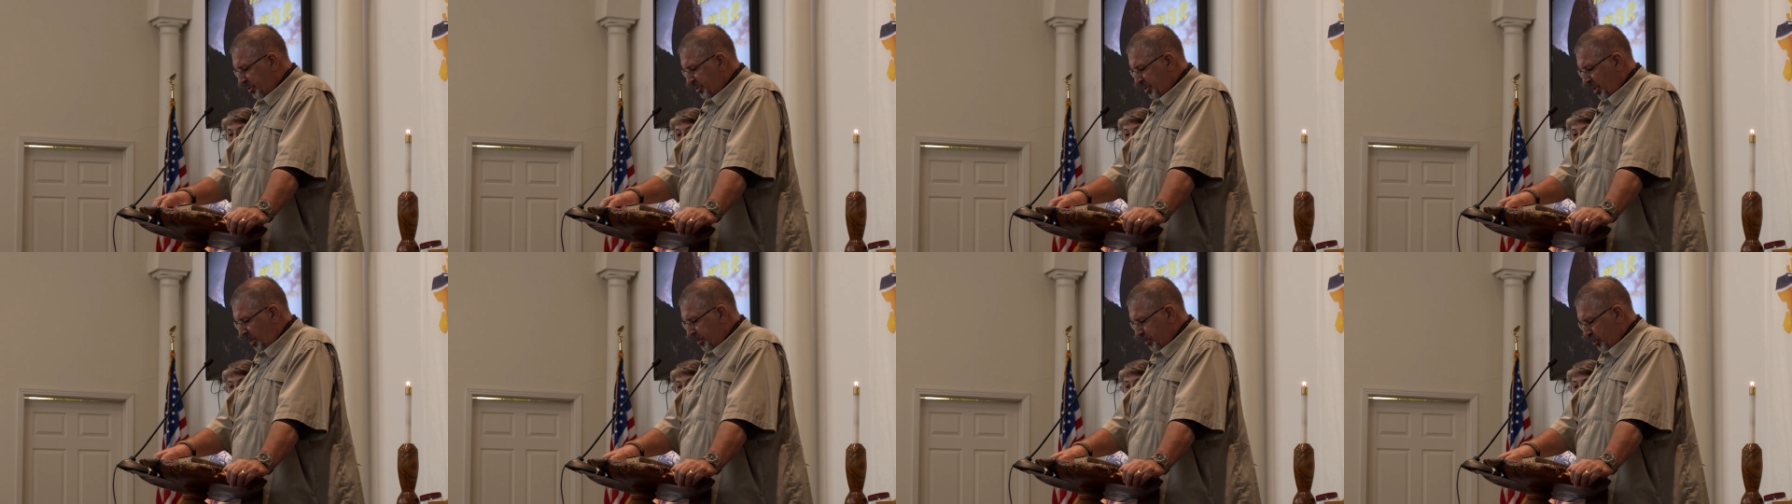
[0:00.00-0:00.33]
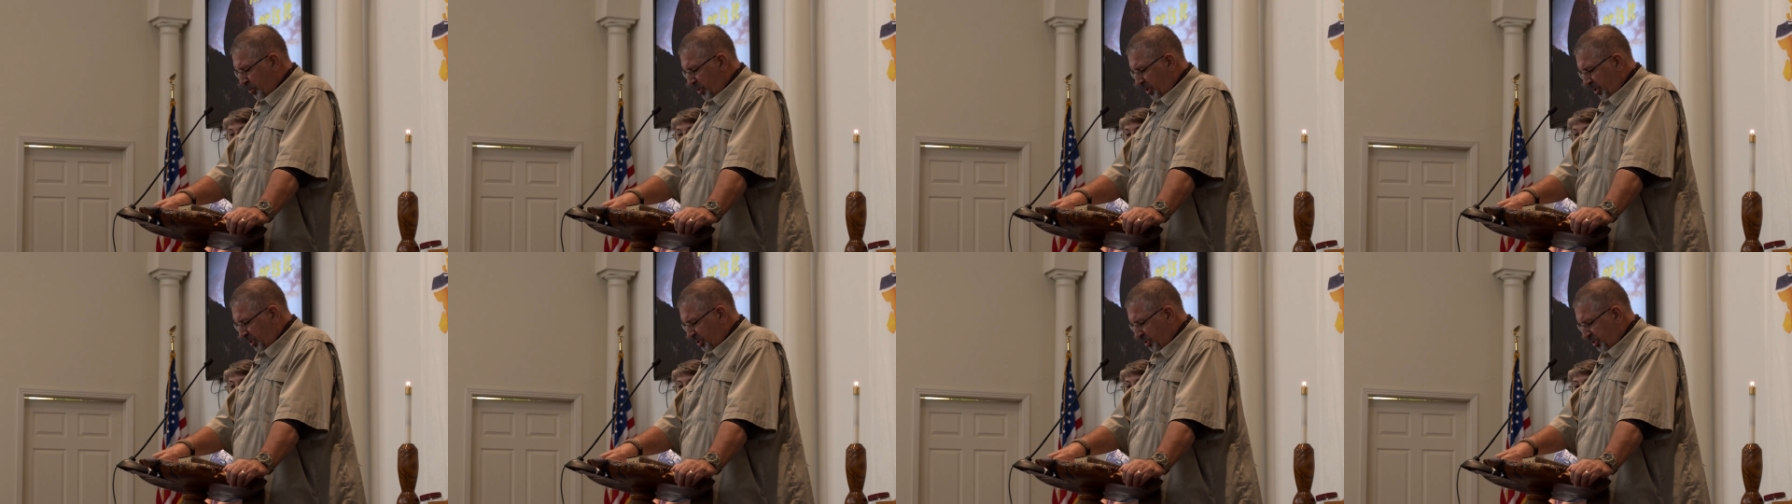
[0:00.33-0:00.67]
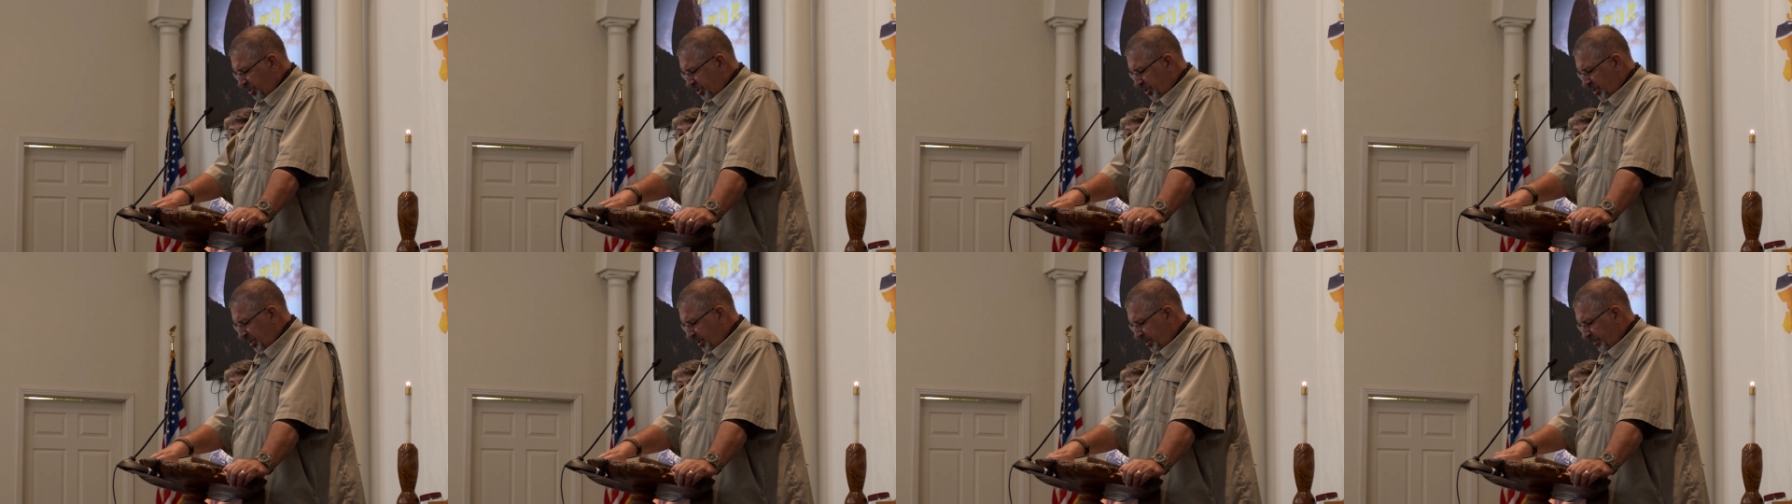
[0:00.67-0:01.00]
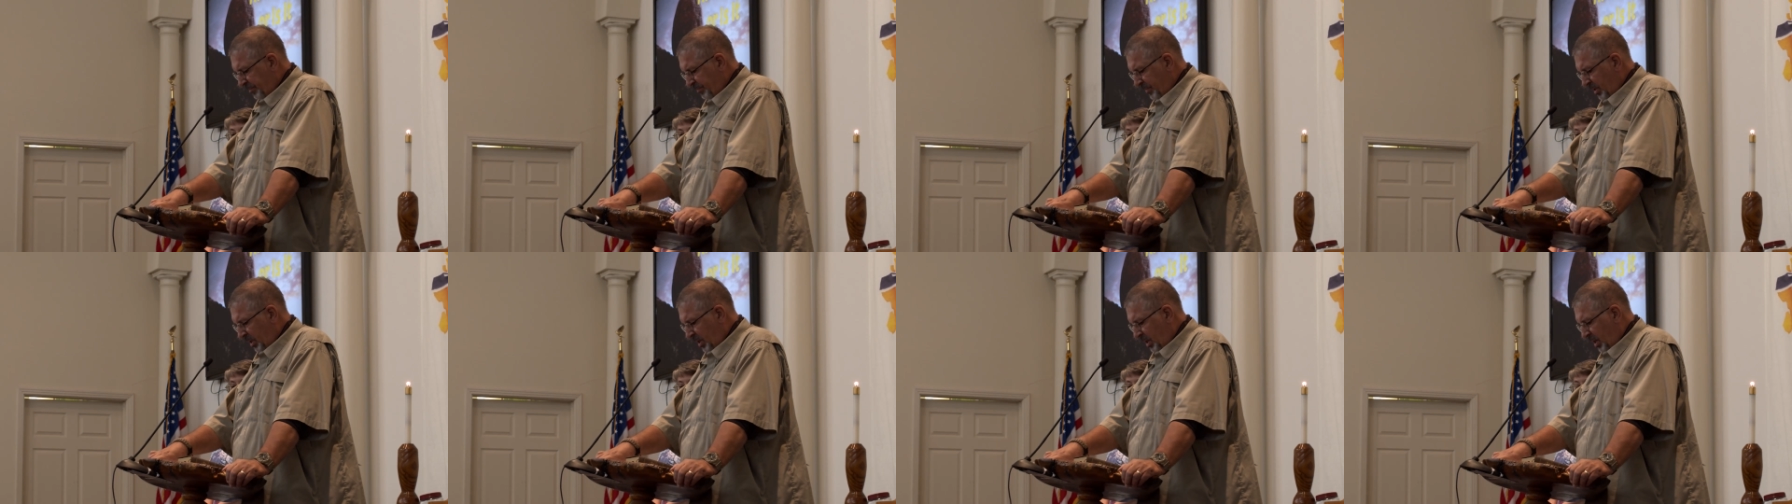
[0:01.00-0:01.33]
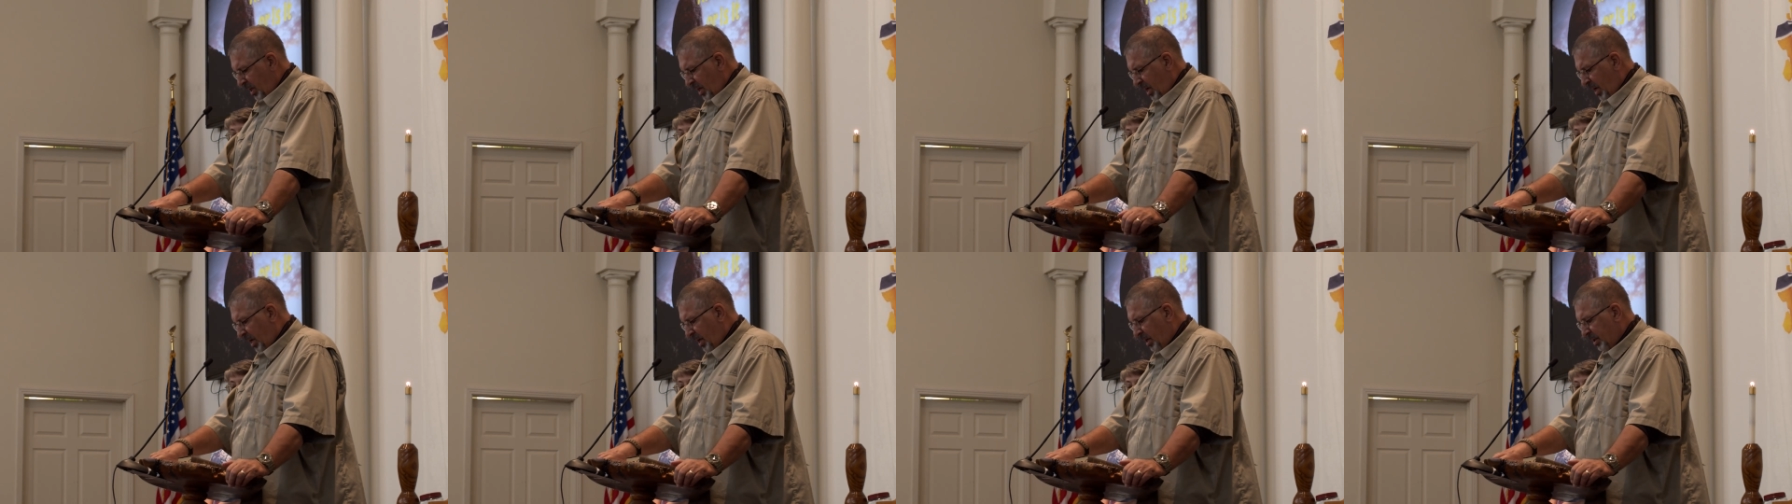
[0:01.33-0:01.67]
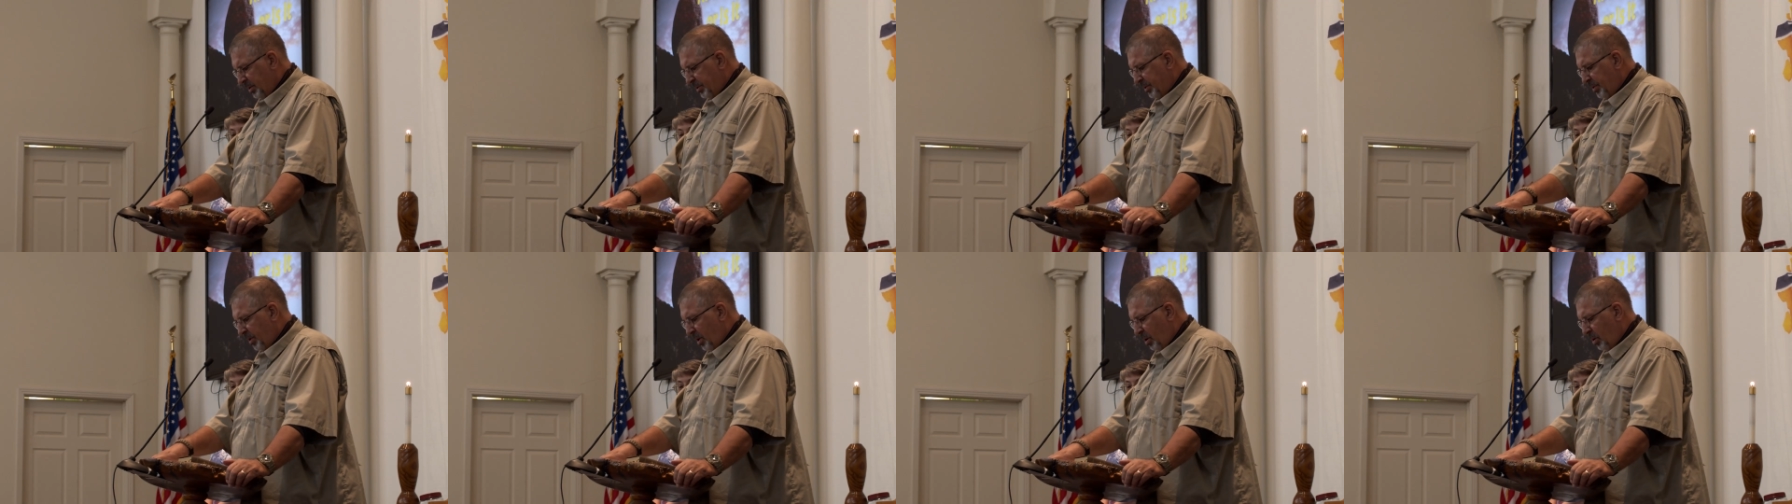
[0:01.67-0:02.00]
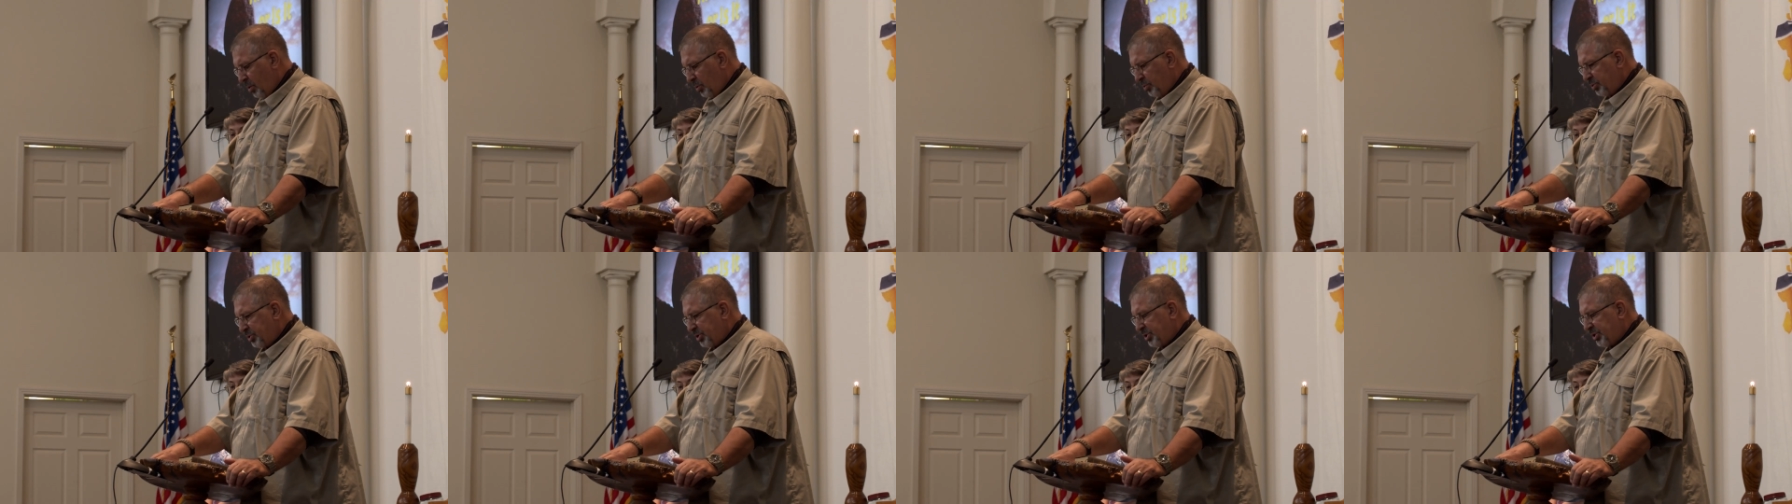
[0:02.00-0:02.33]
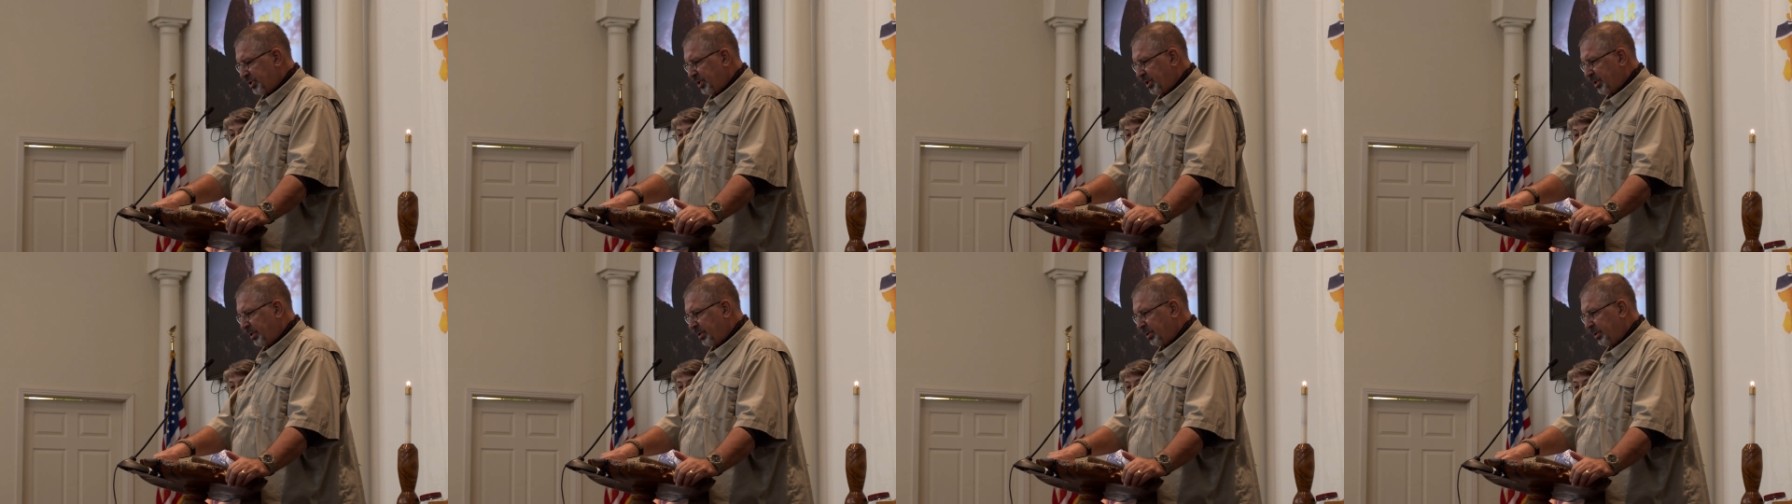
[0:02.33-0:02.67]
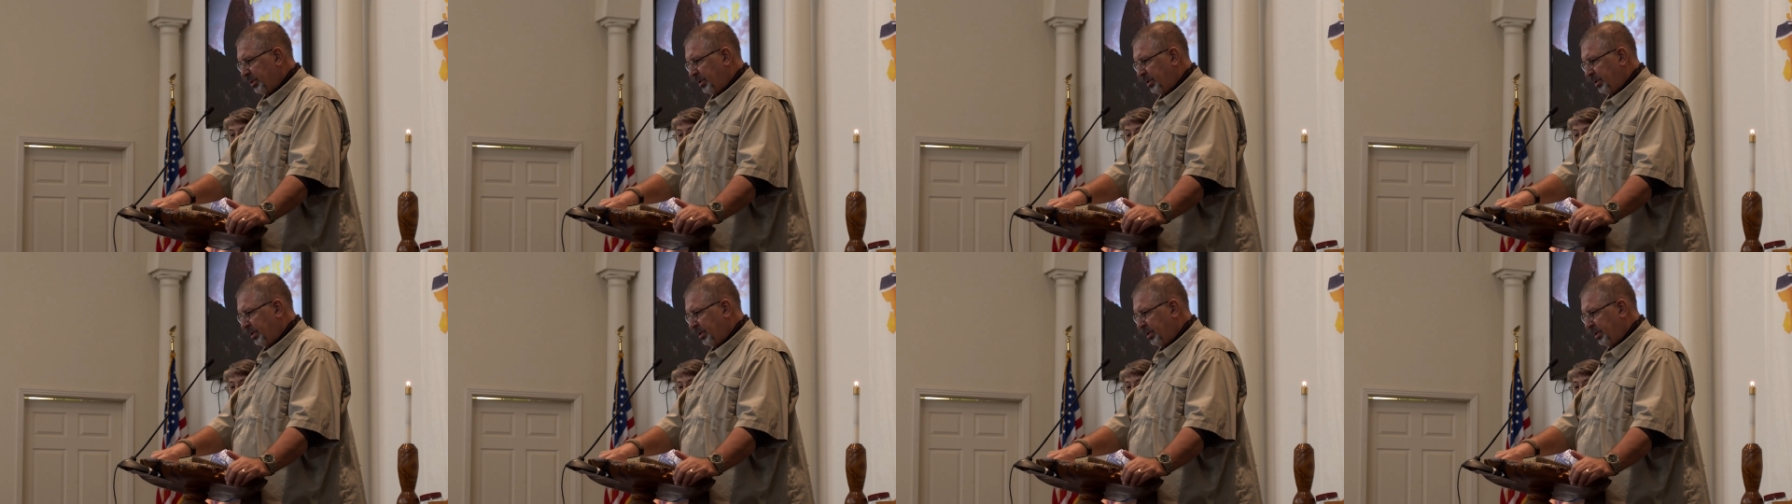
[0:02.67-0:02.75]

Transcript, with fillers: sufferings and those,